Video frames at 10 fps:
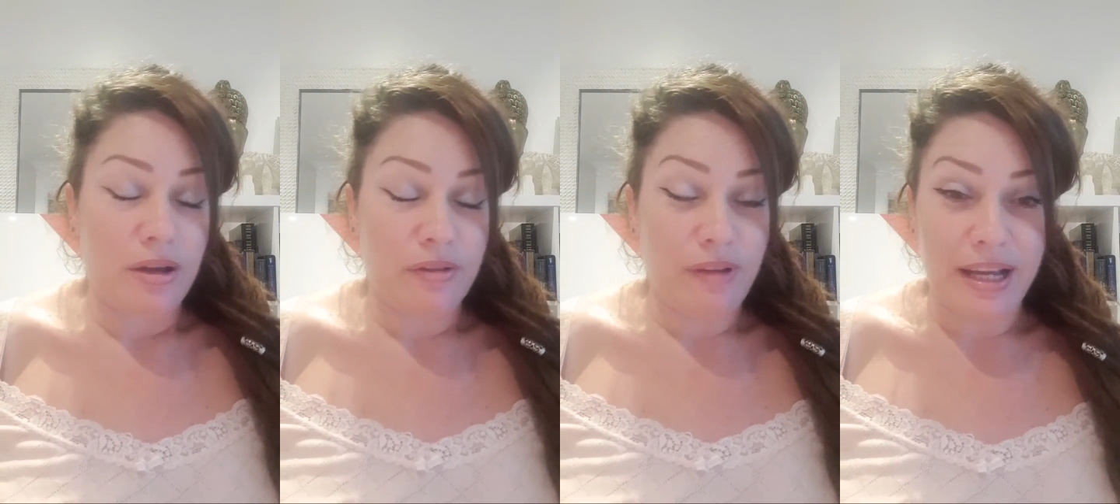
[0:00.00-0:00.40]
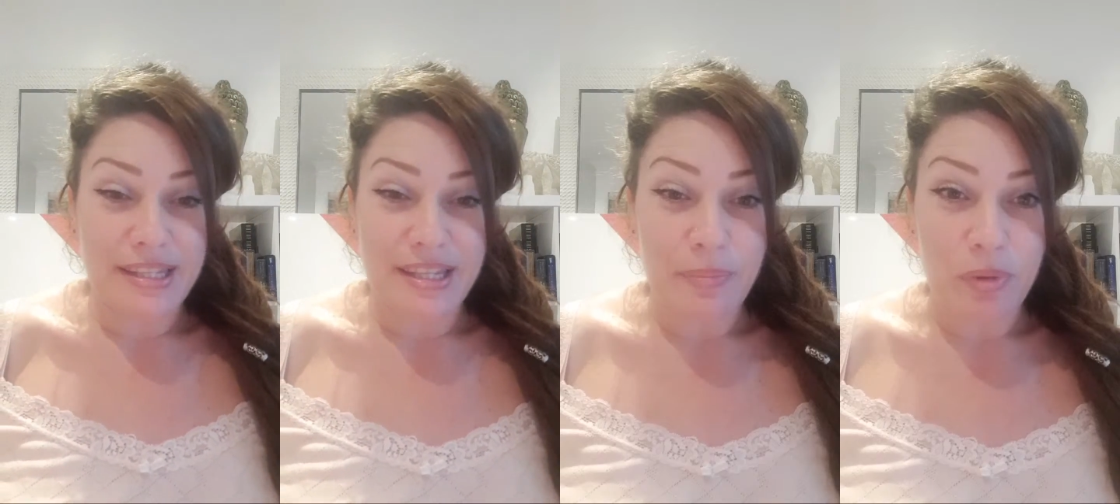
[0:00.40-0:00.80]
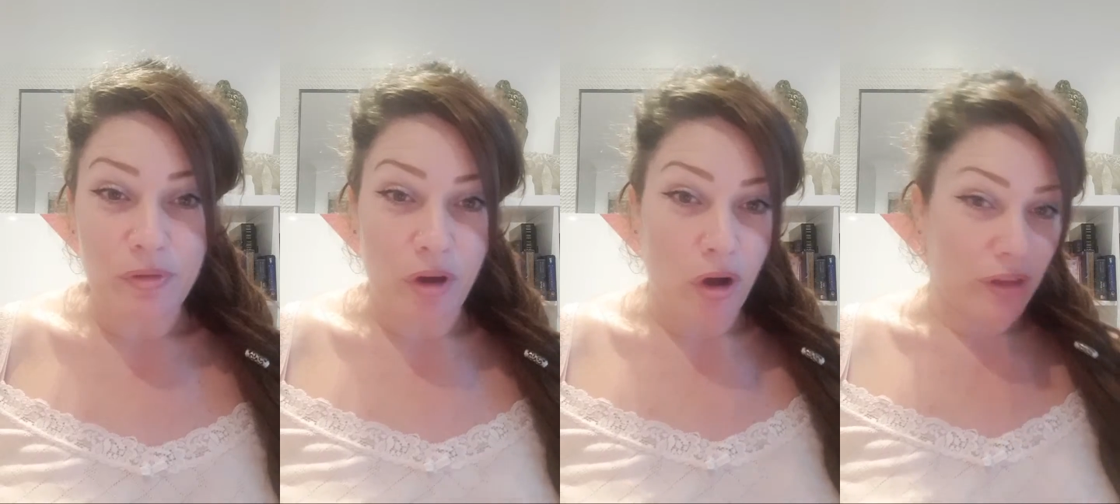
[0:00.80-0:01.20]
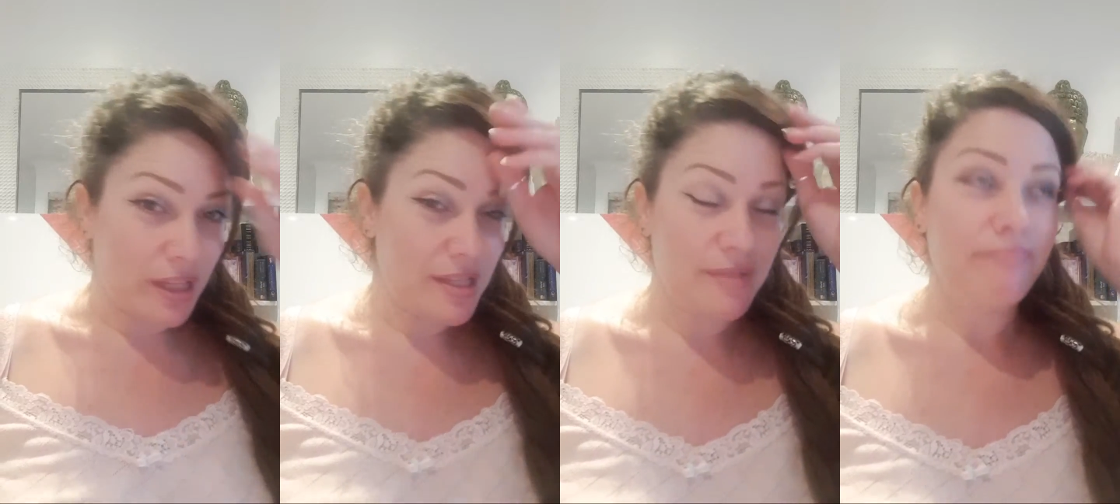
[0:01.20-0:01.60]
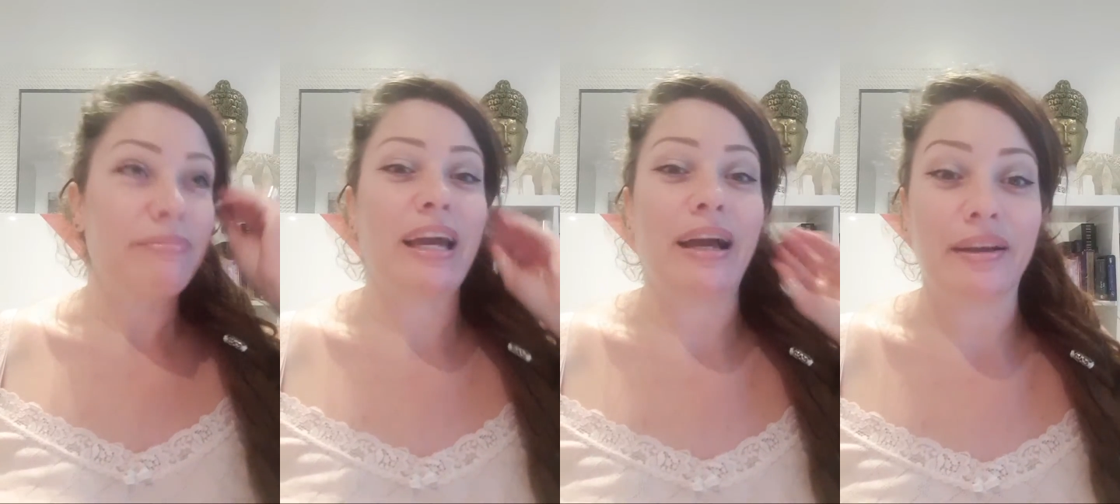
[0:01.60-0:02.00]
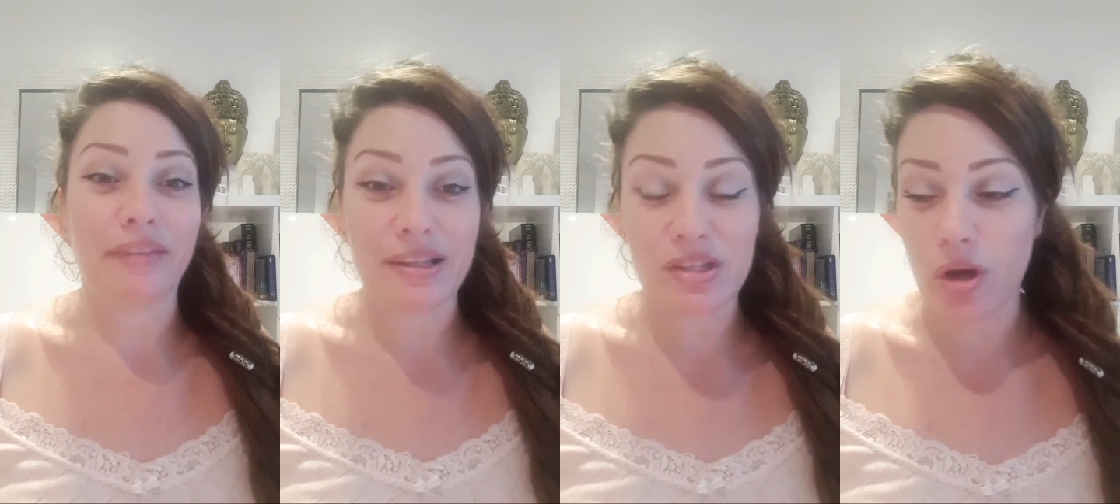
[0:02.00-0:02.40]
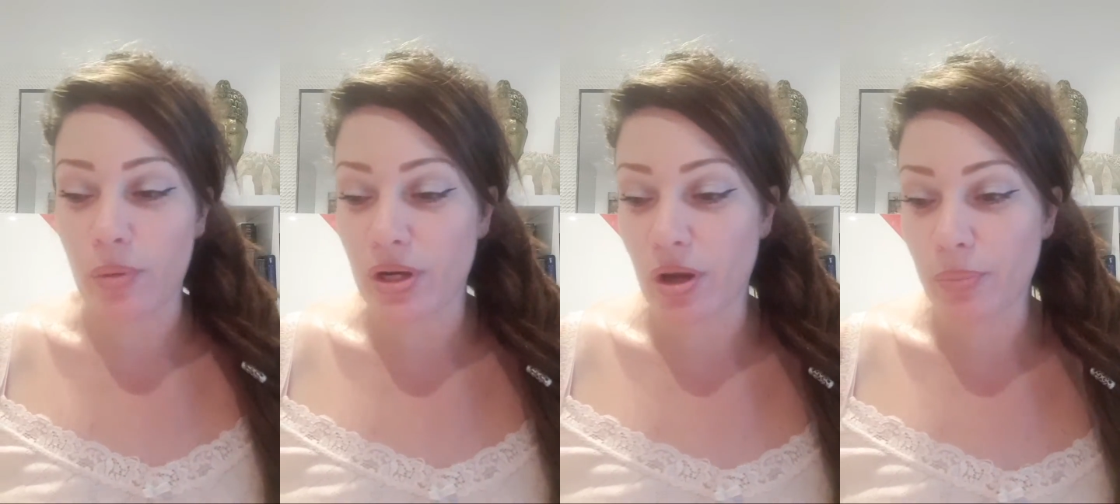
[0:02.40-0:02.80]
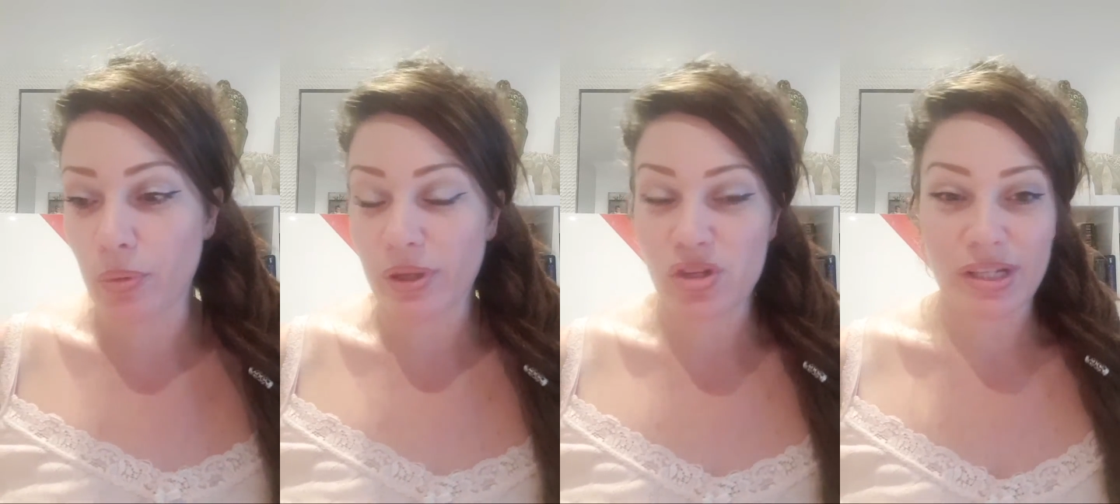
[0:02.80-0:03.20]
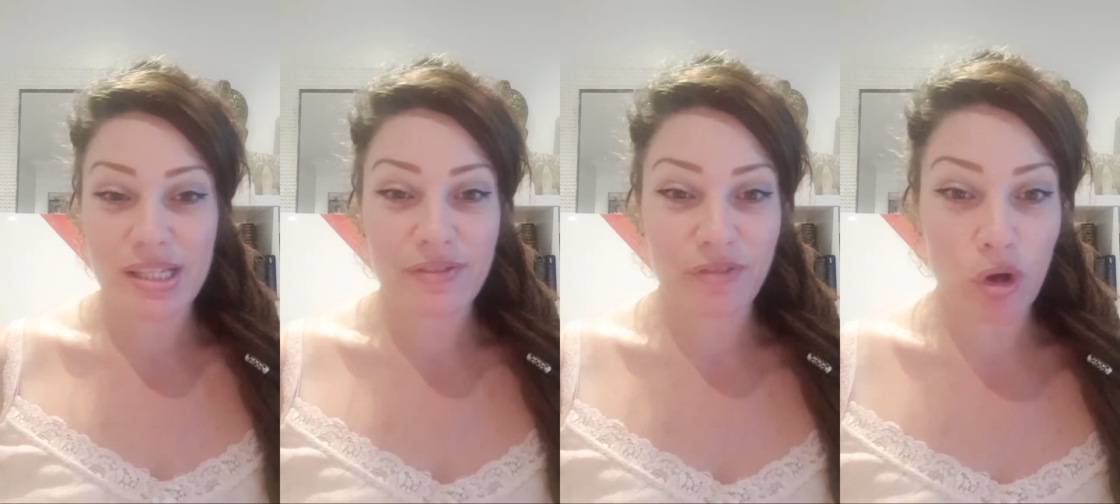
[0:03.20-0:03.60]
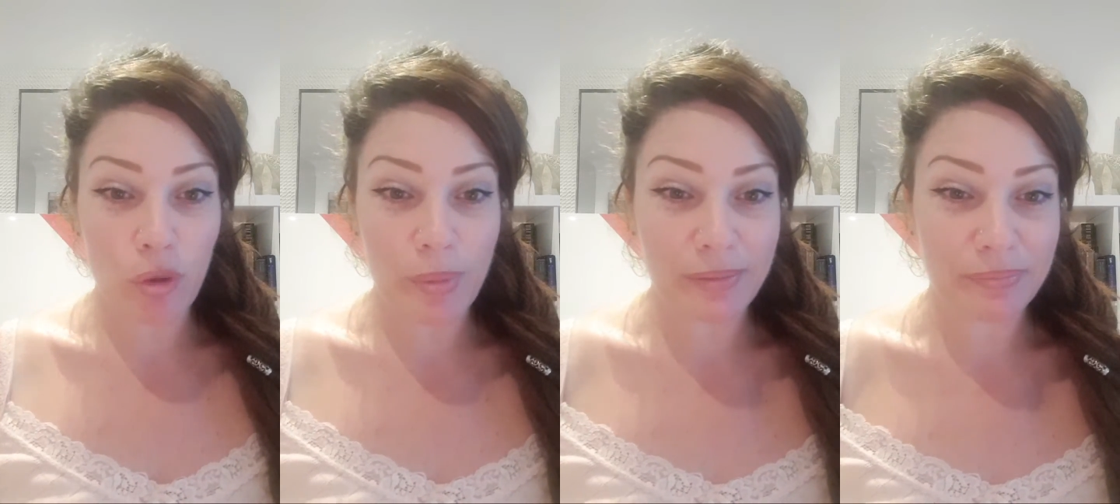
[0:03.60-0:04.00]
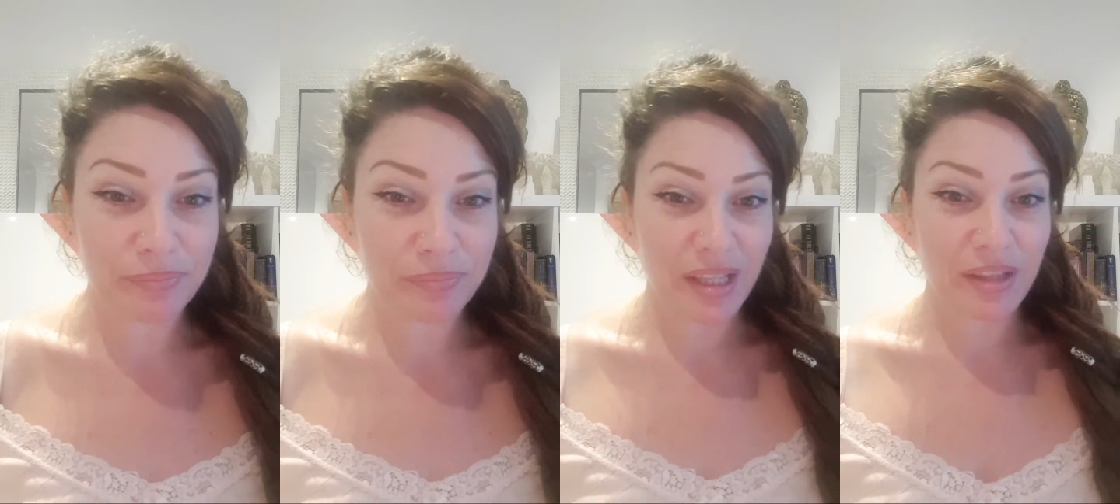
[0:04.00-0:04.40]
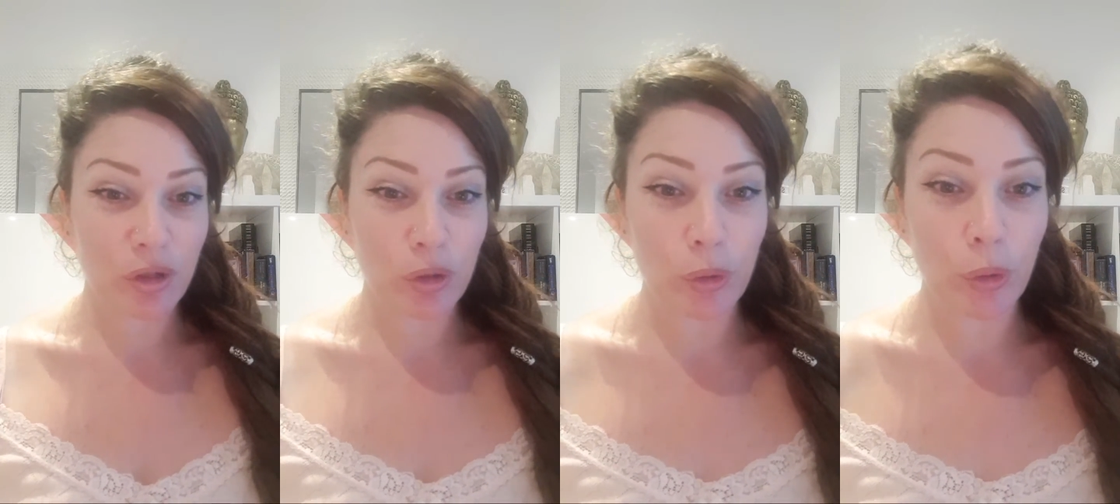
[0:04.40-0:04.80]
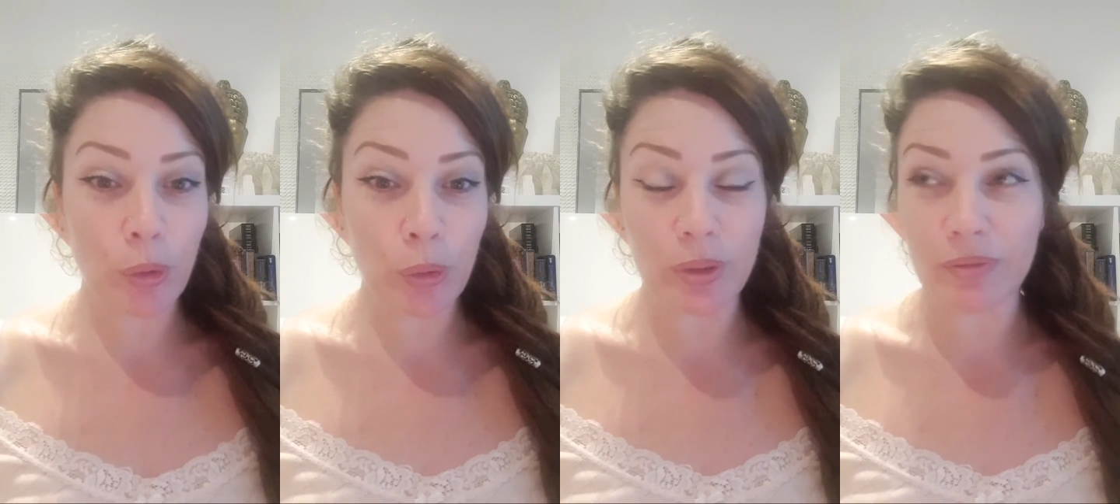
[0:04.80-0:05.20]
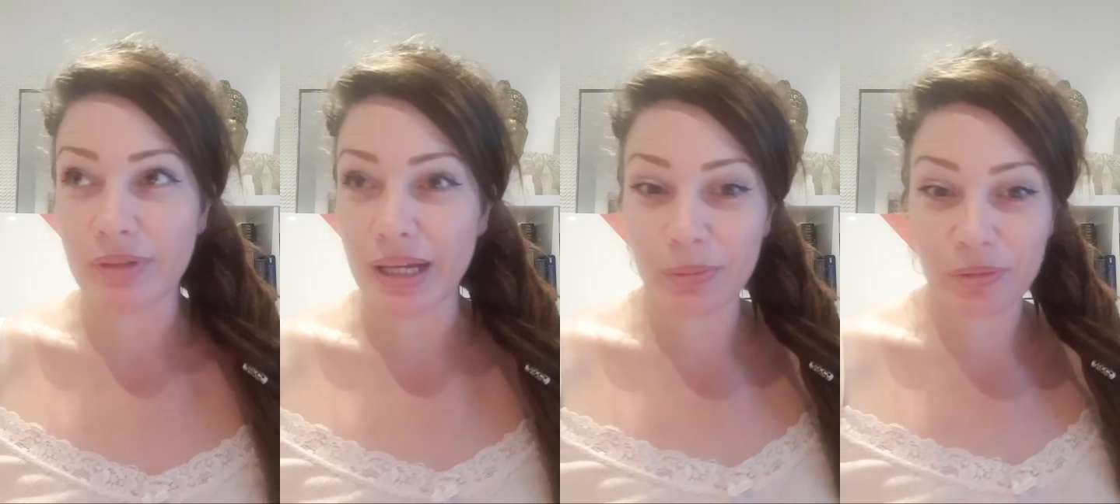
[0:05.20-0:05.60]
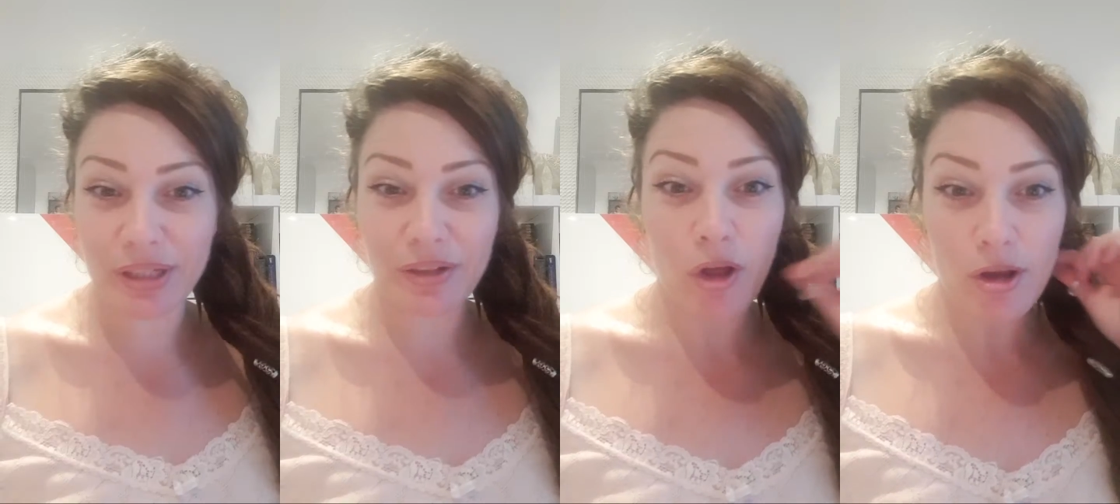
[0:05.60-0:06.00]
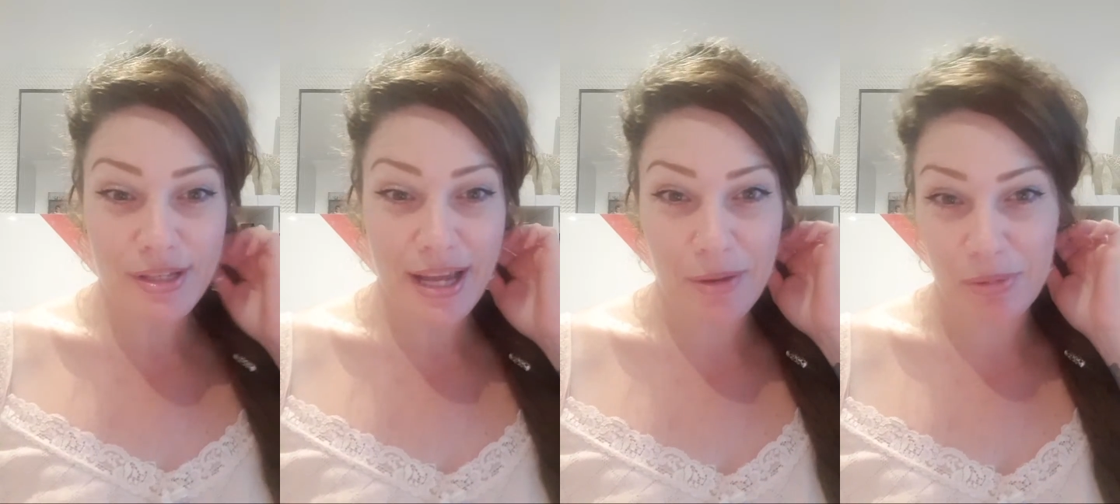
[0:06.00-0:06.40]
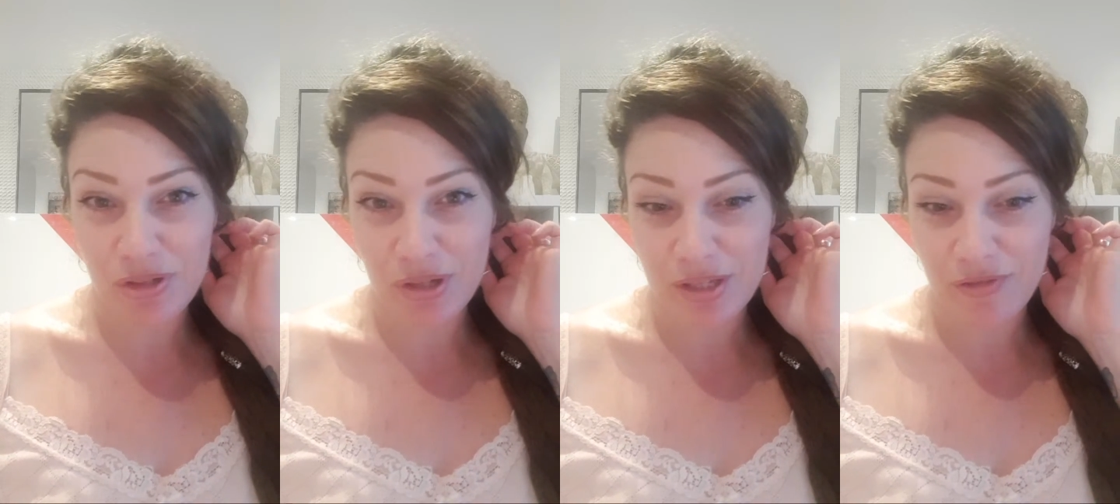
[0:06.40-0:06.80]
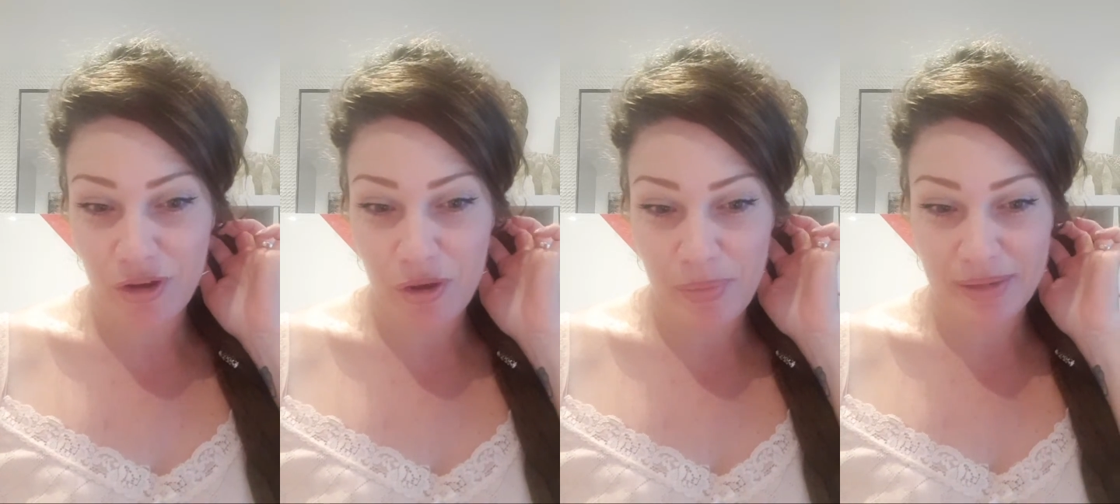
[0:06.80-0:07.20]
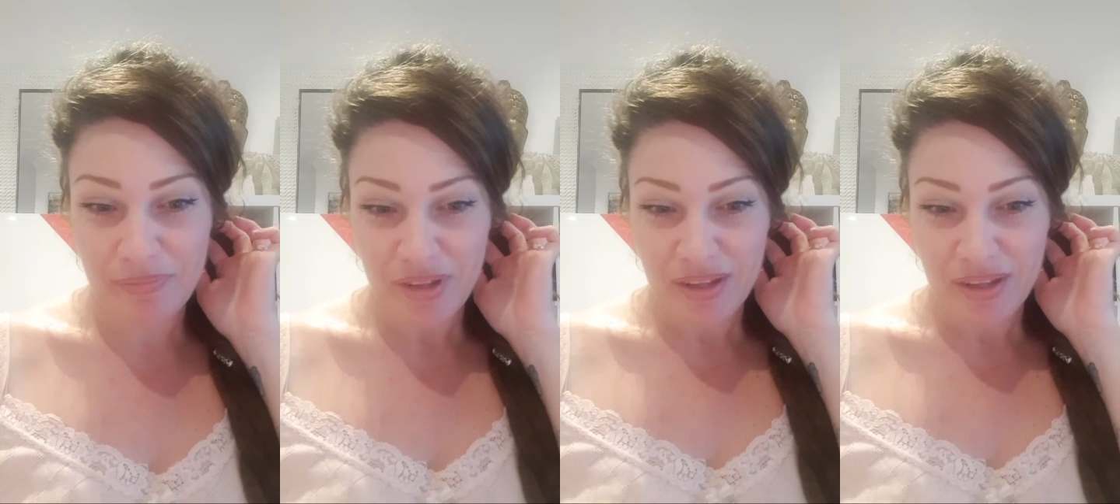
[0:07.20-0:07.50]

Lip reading: arising above all this cack that's going on, but we're transforming in the cocoon, like we're in lockdown, we're transforming.